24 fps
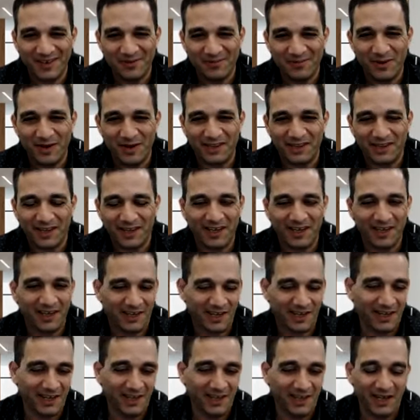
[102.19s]
But
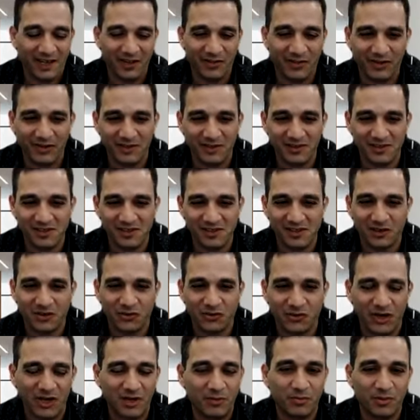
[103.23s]
again, I think this is a
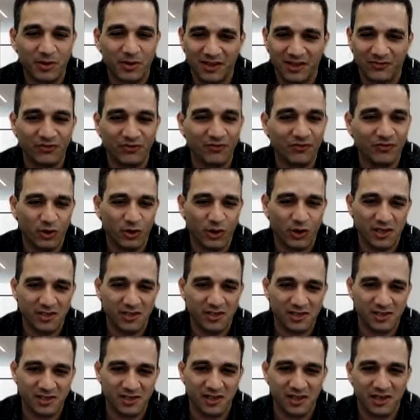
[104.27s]
great platform for
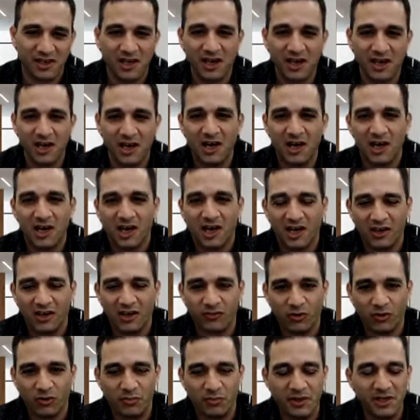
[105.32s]
us
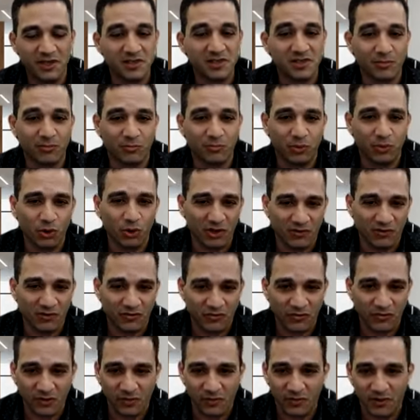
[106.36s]
for being supported
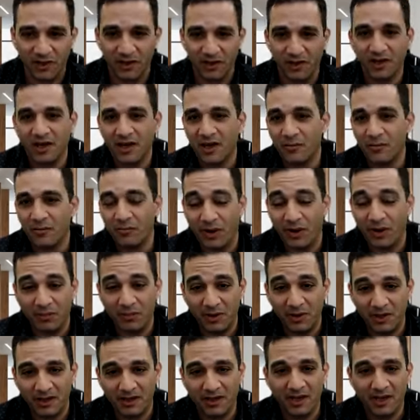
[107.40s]
from the
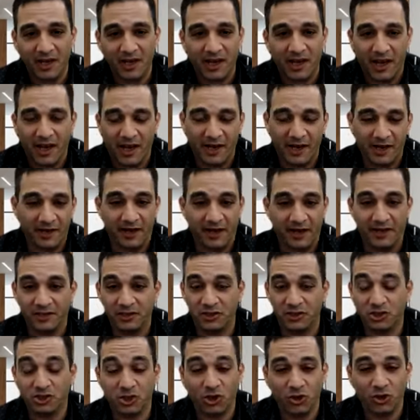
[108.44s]
public and
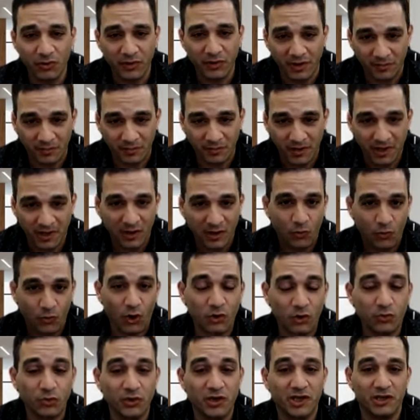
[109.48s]
show them
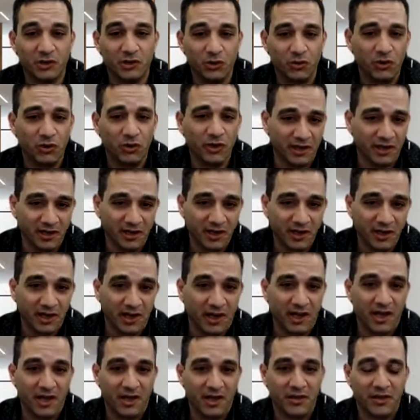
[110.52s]
what we are doing
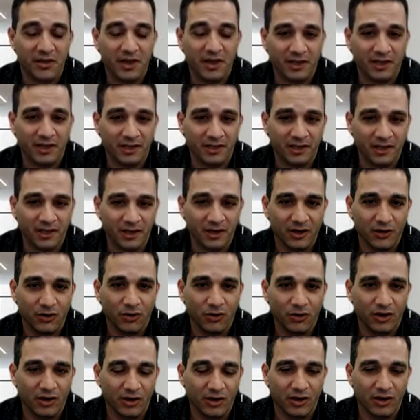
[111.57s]
and that
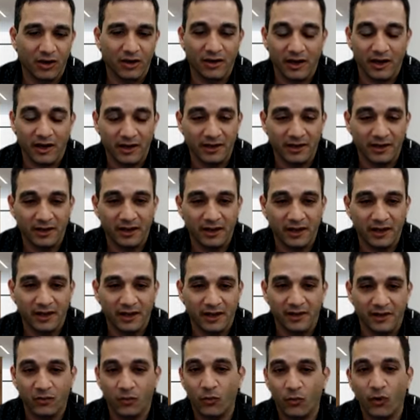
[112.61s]

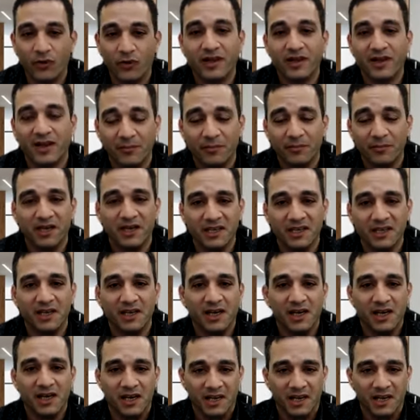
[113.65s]
and what the company